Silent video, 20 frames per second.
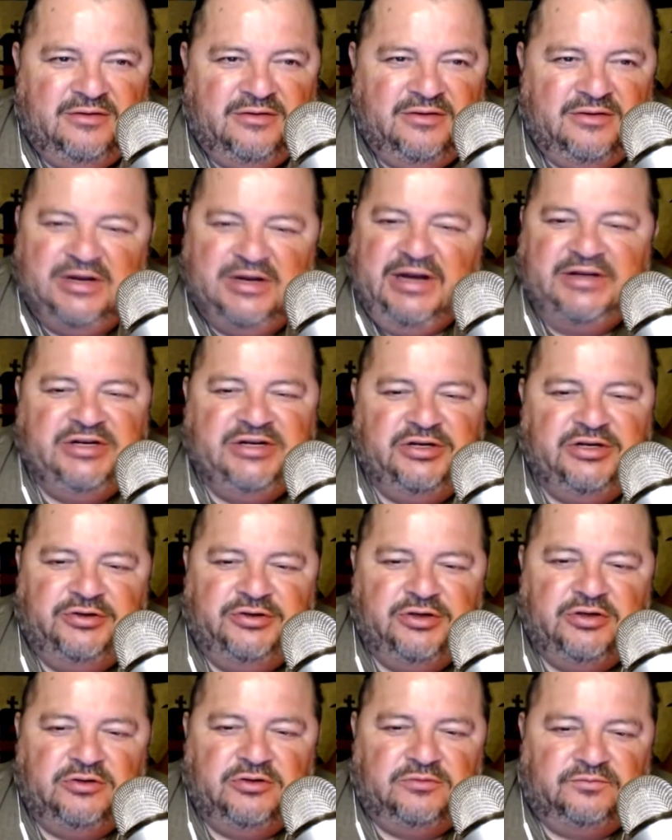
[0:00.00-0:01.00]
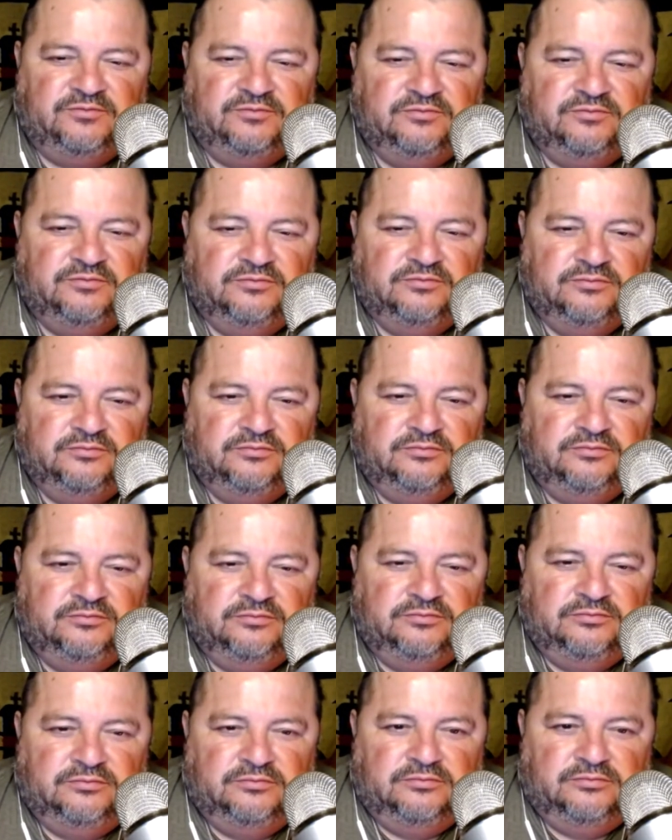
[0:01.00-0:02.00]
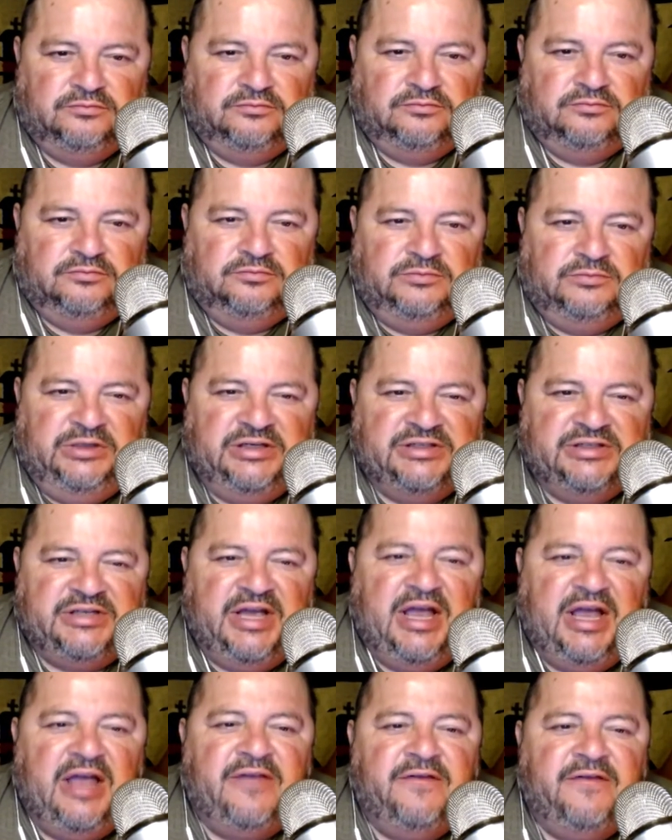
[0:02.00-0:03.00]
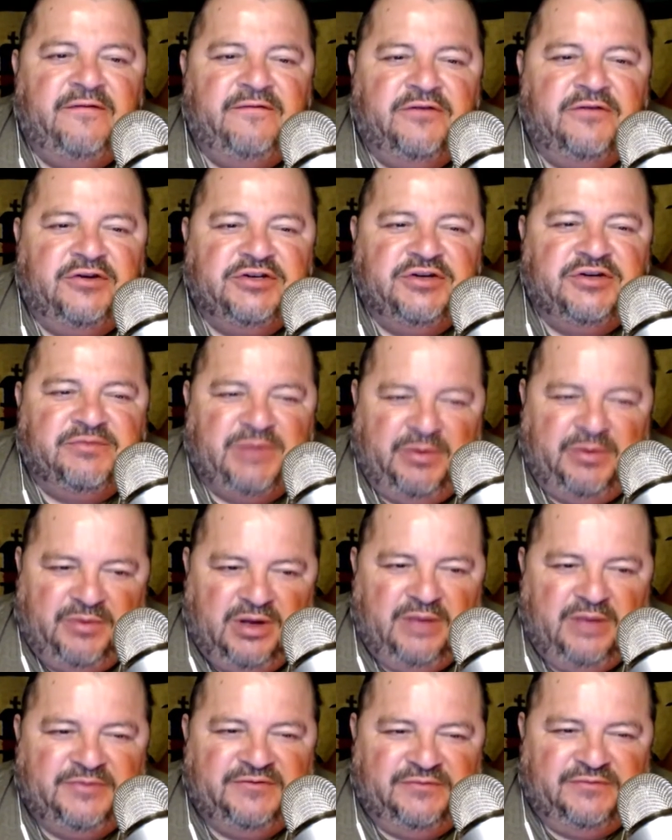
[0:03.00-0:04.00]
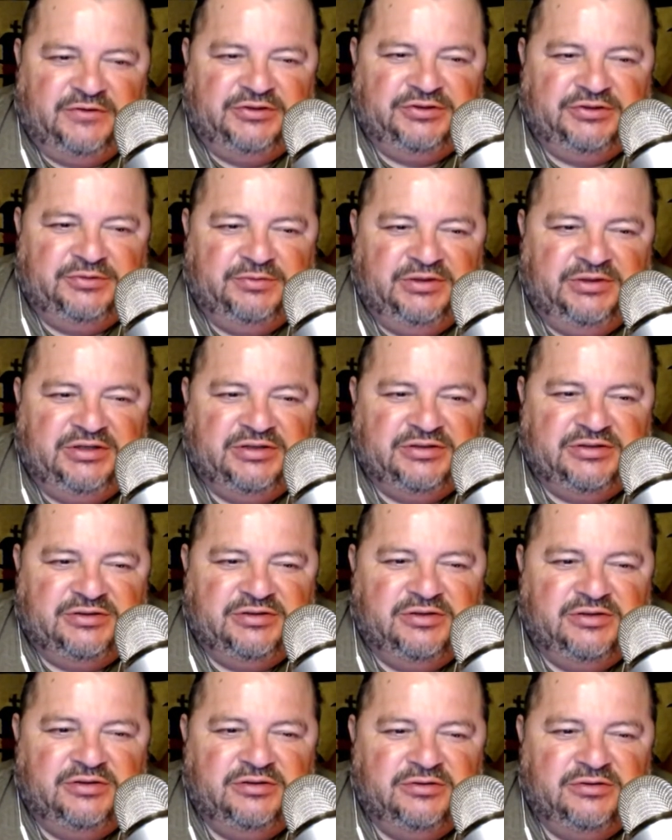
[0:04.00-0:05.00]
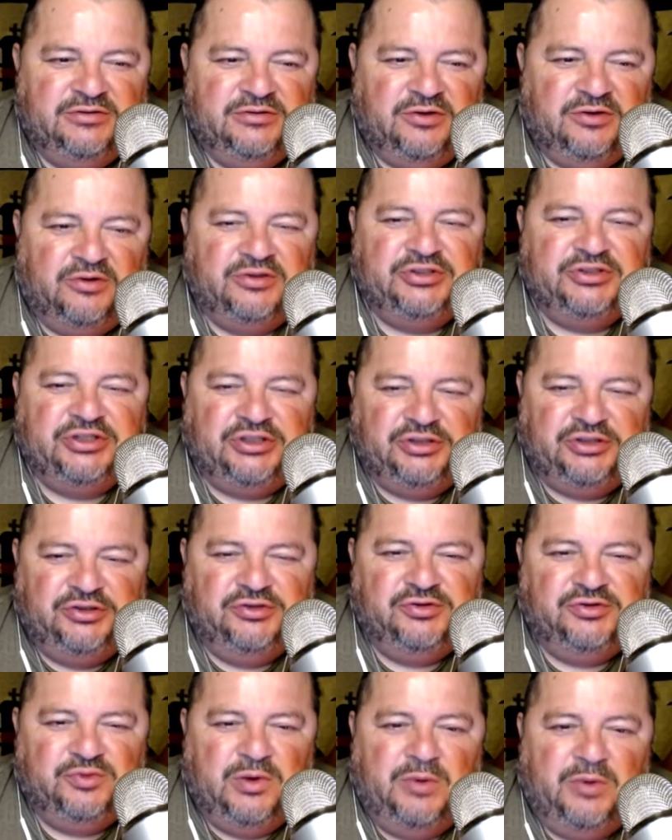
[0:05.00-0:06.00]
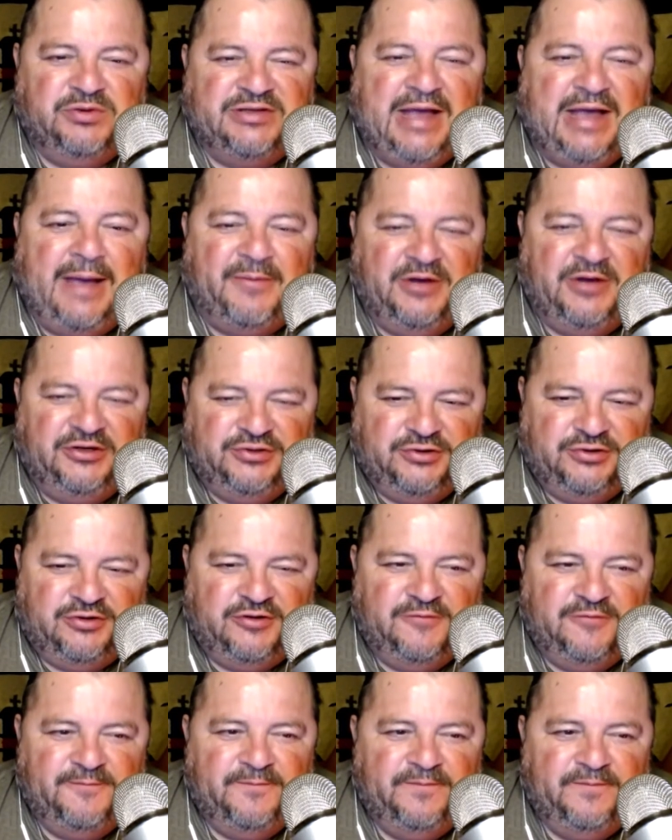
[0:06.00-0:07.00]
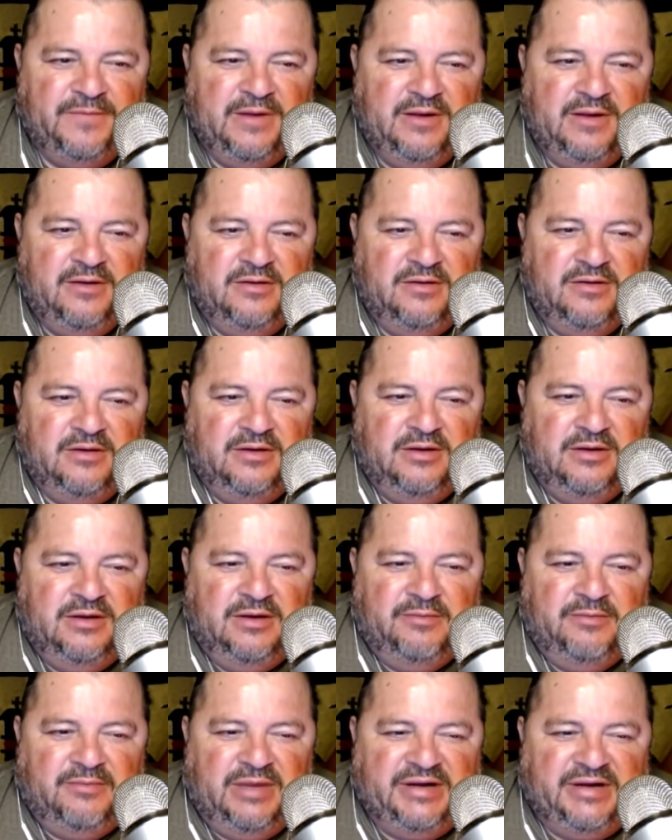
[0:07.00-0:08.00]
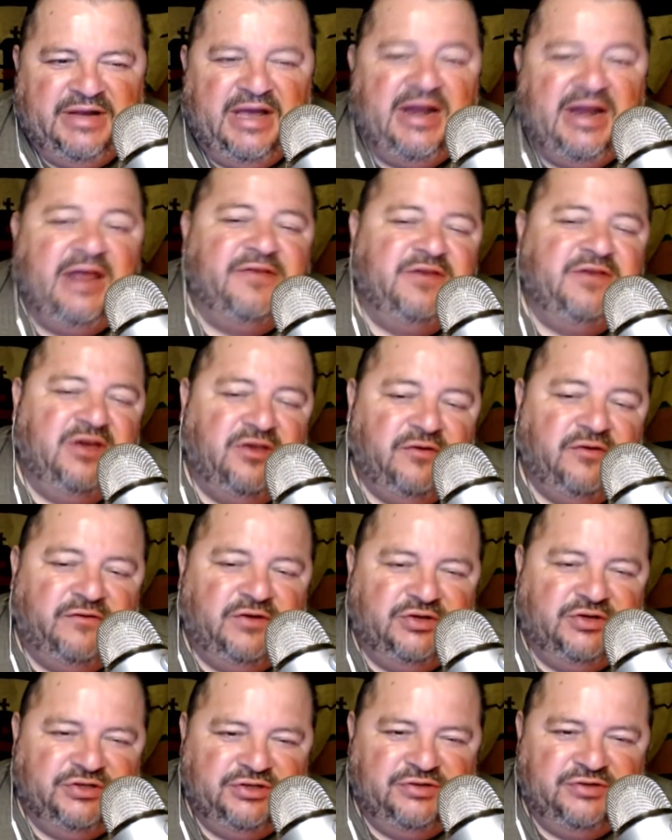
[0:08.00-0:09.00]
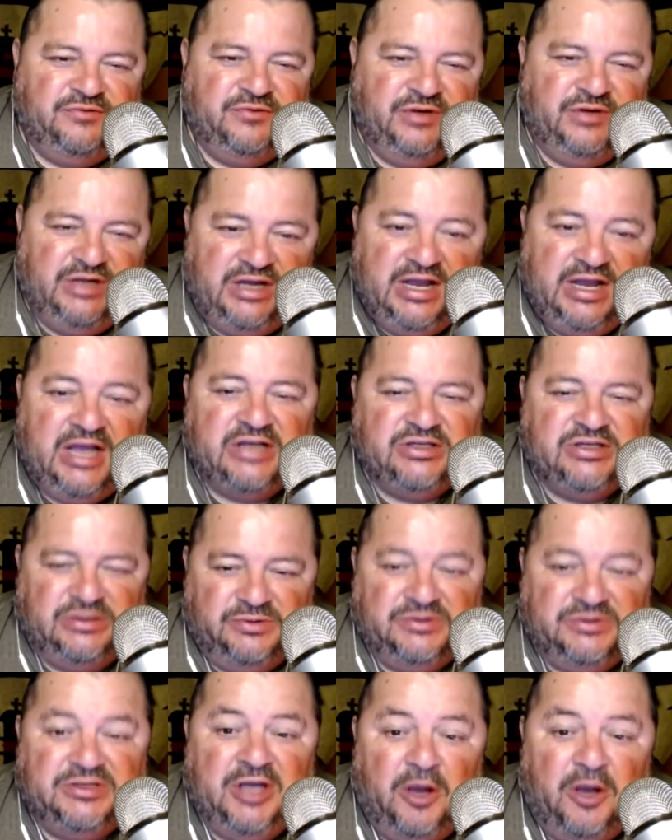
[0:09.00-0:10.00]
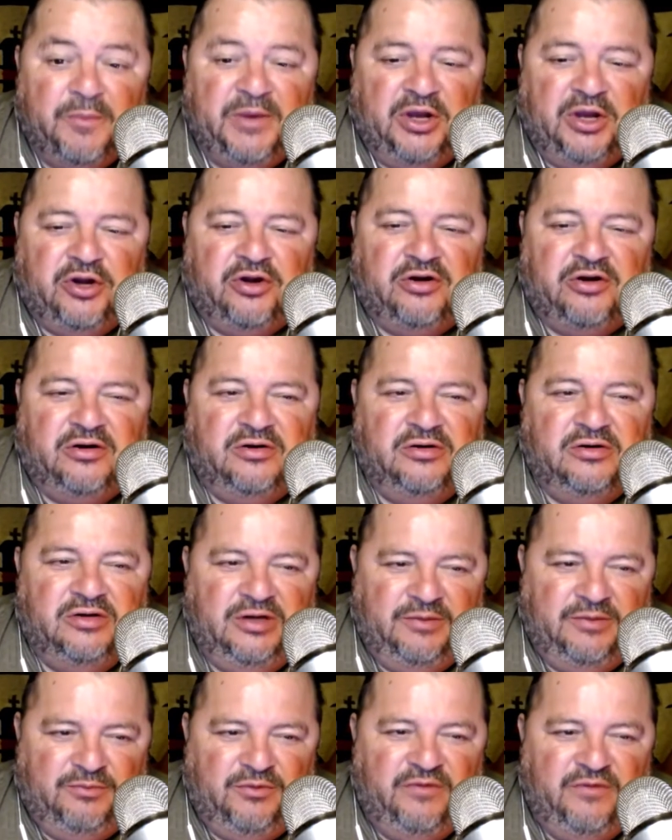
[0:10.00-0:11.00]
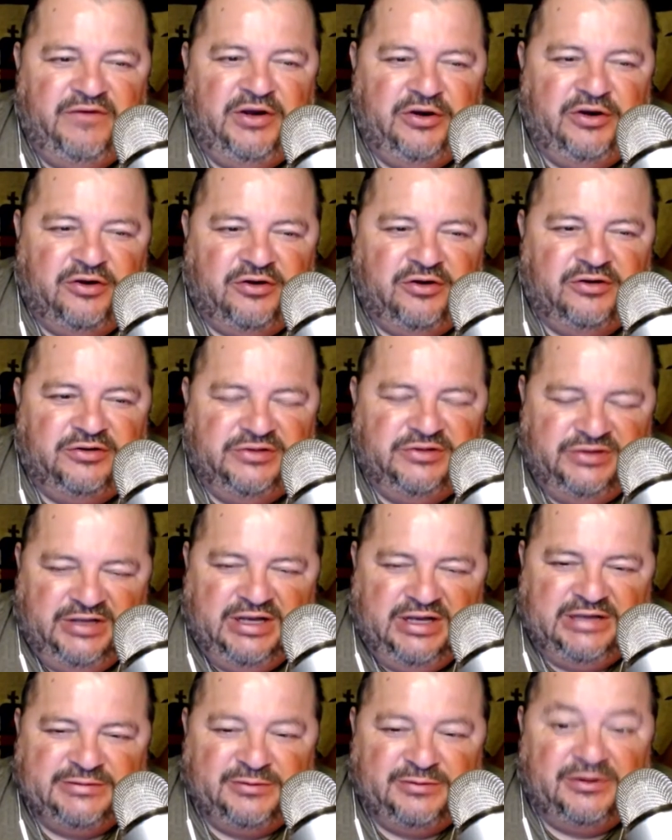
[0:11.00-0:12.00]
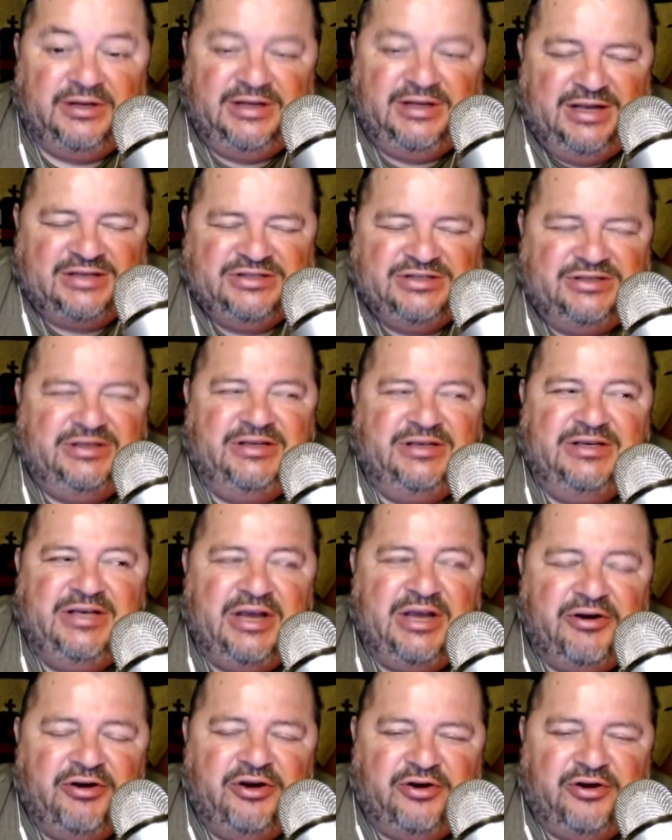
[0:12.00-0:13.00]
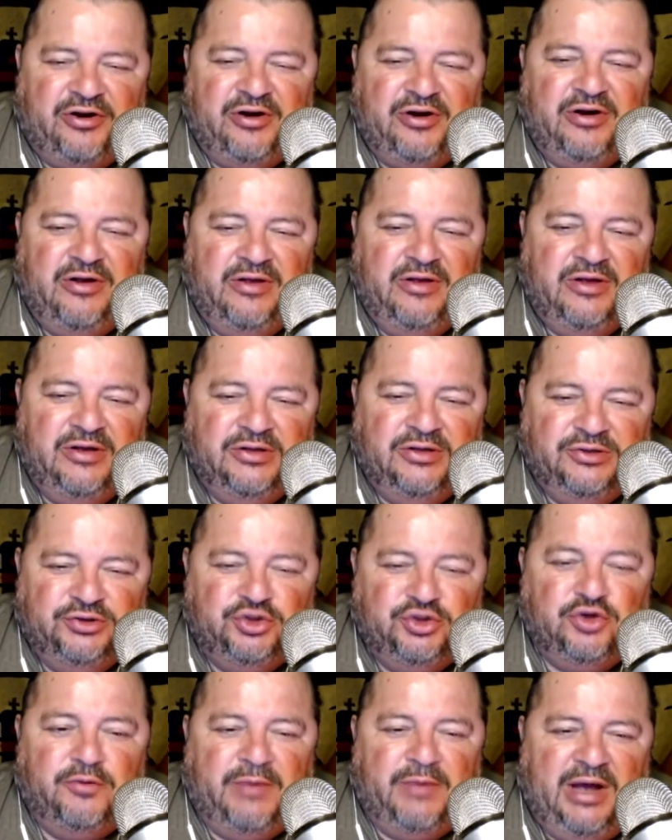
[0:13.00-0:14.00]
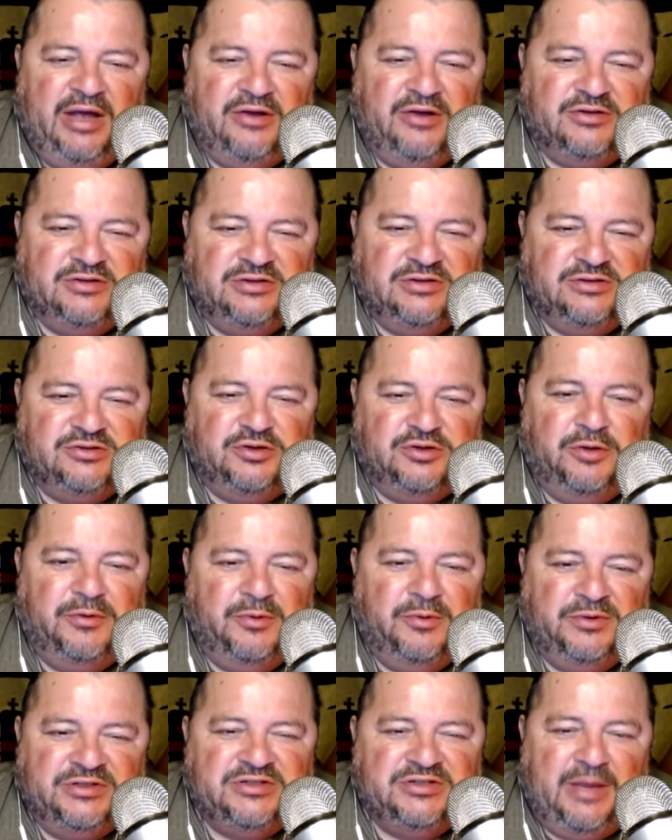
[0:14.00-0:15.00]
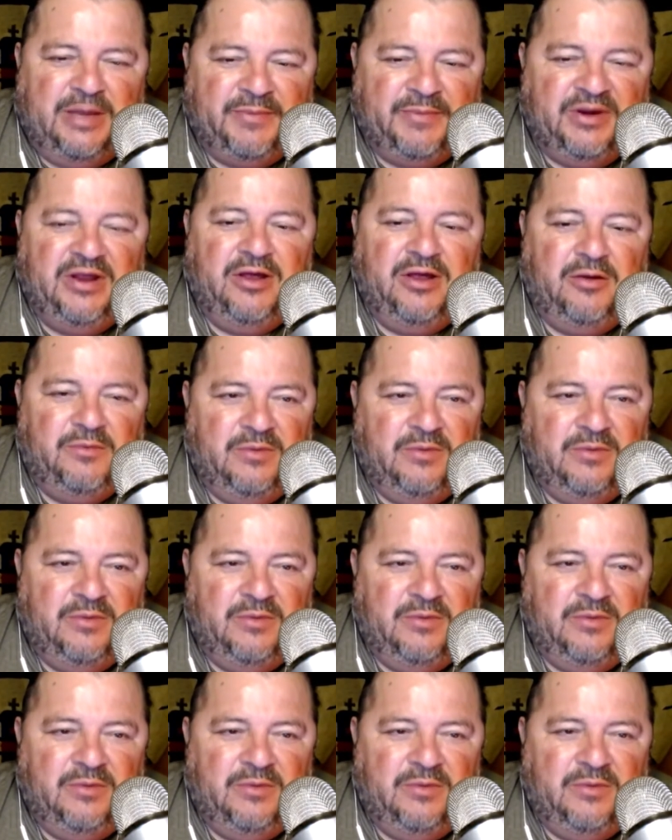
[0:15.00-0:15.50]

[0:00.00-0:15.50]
I didn't know. Because I had the version, my mom's version, because all she knew is what was happening to her. My dad had the other version where he actually was helping her and moving her to the hospital. He actually carried her 2 miles because no one would stop and help.